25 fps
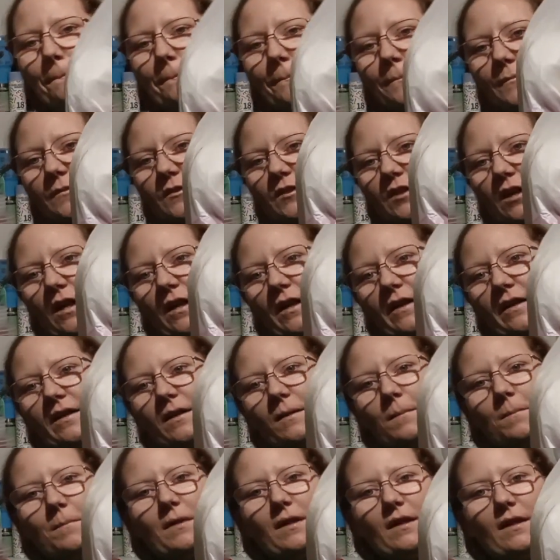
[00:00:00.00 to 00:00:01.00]

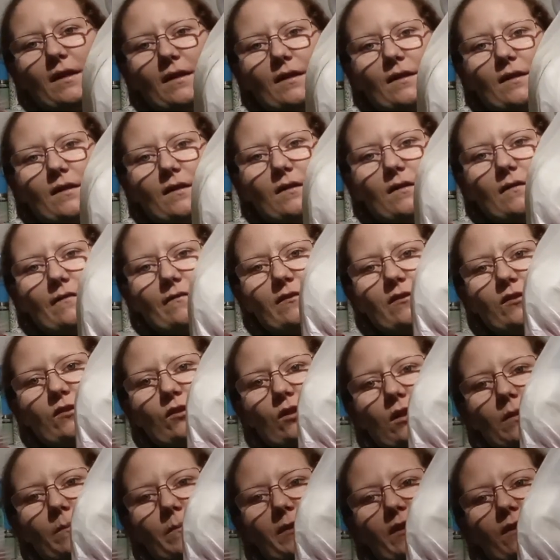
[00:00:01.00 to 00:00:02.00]
Giant bag of
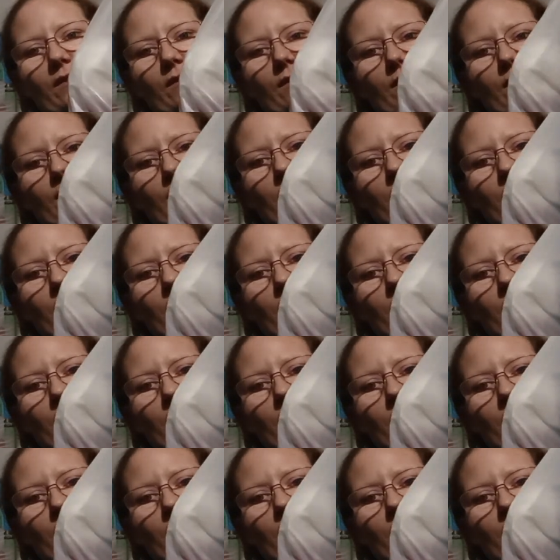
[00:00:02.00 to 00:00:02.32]
scrubby yarn.